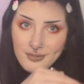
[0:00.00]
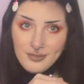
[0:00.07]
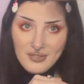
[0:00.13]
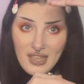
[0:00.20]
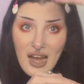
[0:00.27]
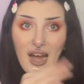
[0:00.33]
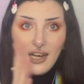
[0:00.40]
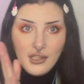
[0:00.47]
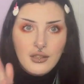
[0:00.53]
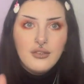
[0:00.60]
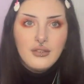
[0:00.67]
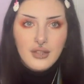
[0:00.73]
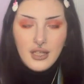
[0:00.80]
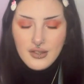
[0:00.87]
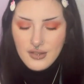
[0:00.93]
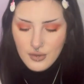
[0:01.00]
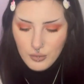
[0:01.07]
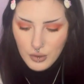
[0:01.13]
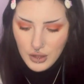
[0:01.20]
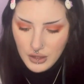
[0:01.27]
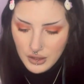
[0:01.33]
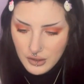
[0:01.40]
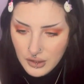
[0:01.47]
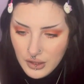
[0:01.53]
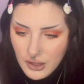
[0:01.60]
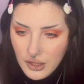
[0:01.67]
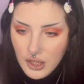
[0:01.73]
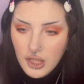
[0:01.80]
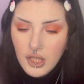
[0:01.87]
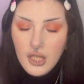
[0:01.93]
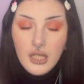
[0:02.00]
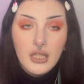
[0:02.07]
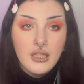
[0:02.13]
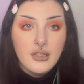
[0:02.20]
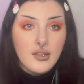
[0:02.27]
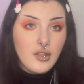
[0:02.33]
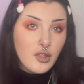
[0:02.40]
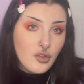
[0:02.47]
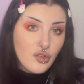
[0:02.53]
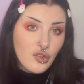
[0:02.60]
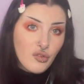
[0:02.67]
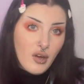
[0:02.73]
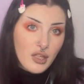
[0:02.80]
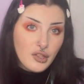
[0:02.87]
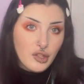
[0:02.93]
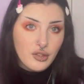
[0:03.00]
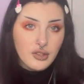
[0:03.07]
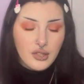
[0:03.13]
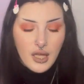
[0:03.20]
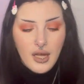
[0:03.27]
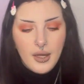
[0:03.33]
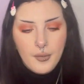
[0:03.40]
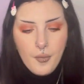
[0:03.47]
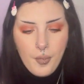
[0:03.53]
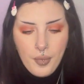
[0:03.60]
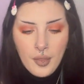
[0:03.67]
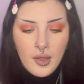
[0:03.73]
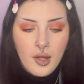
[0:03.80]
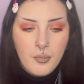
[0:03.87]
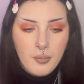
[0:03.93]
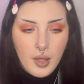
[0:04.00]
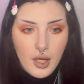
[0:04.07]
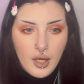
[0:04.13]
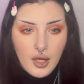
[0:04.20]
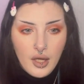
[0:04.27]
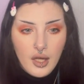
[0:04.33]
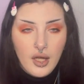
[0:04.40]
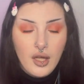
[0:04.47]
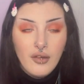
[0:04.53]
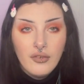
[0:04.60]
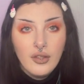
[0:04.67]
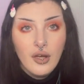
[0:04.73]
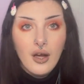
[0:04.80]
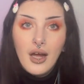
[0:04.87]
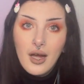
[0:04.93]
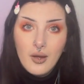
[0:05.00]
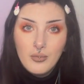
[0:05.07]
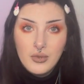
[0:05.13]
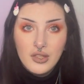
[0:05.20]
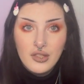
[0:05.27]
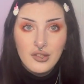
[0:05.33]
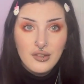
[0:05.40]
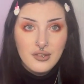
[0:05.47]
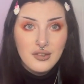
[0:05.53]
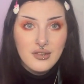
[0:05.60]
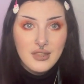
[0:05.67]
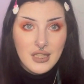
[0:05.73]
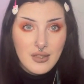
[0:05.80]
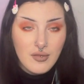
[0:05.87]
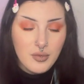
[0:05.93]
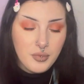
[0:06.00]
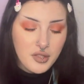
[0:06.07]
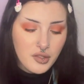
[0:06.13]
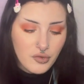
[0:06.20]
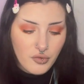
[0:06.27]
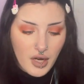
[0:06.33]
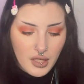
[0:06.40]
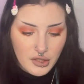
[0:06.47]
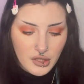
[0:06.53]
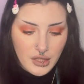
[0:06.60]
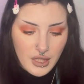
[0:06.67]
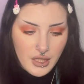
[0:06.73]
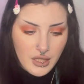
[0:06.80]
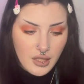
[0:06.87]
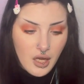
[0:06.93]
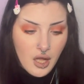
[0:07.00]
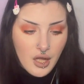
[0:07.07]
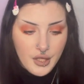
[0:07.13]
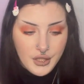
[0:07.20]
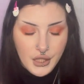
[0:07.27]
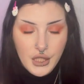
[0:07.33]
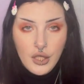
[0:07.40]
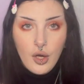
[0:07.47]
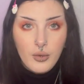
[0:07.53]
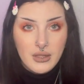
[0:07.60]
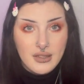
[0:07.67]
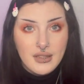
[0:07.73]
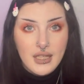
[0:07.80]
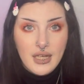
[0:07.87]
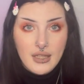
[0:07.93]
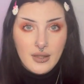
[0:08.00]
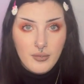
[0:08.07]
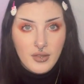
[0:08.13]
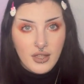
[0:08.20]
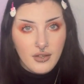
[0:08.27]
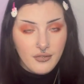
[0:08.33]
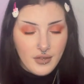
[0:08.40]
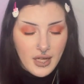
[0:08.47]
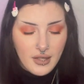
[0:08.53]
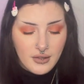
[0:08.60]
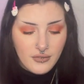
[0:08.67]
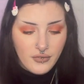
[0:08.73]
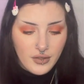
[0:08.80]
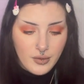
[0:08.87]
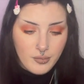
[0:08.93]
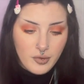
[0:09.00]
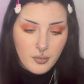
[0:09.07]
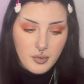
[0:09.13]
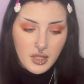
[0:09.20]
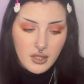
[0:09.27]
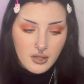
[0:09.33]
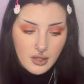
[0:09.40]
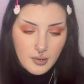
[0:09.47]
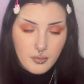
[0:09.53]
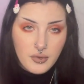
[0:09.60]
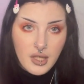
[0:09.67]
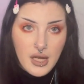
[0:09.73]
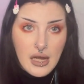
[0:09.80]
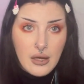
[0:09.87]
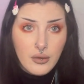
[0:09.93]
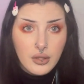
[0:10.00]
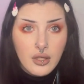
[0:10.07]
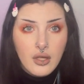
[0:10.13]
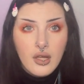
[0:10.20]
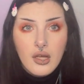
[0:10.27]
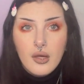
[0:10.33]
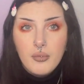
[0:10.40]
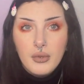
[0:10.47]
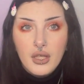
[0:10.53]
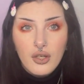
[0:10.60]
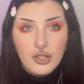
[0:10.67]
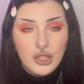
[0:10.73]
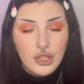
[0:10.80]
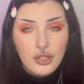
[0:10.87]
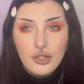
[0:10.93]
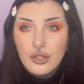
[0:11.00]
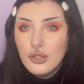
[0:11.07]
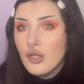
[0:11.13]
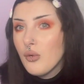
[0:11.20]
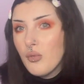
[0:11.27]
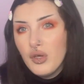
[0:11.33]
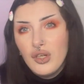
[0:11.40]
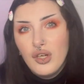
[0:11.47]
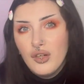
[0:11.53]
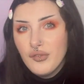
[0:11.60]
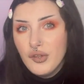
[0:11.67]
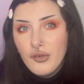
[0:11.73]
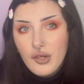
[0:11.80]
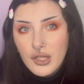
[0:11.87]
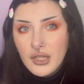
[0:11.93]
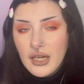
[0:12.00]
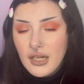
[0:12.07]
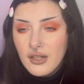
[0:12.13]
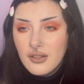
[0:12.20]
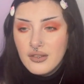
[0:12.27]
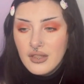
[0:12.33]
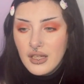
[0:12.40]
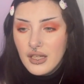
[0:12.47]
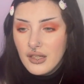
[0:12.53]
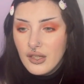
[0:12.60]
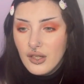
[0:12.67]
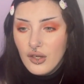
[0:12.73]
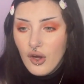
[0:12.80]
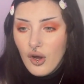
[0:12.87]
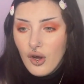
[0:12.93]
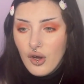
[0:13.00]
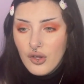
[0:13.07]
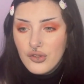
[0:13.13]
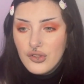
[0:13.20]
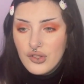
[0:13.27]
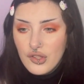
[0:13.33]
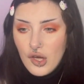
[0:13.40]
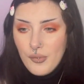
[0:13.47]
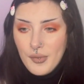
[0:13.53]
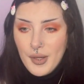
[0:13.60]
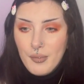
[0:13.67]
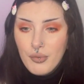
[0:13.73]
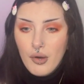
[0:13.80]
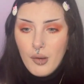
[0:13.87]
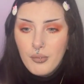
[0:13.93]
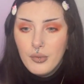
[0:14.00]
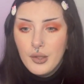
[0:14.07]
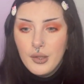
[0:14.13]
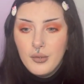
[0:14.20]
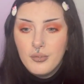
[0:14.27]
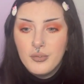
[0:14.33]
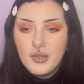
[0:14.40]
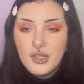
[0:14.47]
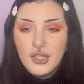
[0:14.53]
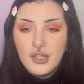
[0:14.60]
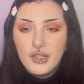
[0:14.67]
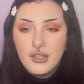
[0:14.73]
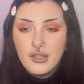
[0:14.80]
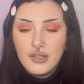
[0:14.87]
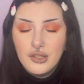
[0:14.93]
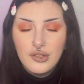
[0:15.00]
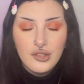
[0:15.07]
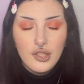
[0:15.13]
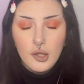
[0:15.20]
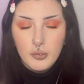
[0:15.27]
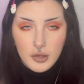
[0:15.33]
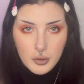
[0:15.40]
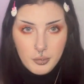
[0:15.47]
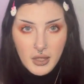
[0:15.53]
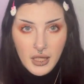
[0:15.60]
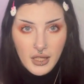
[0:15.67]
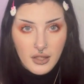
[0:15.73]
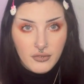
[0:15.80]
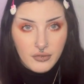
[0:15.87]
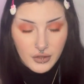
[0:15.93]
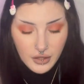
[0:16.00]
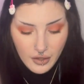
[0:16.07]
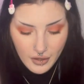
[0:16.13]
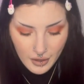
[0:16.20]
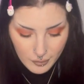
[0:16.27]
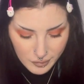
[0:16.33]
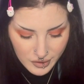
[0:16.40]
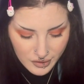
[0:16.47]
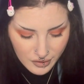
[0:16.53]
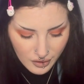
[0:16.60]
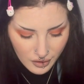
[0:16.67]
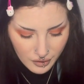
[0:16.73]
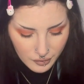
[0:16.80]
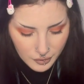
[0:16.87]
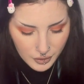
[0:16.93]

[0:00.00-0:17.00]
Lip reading: tile, that's the word. and he can scratch on that. But if your hamster doesn't seem to be scratching, you can always take them to the vets for them to be clipped down, because you do not want overgrown nails. It can cause so many problems and so much pain for your hamster.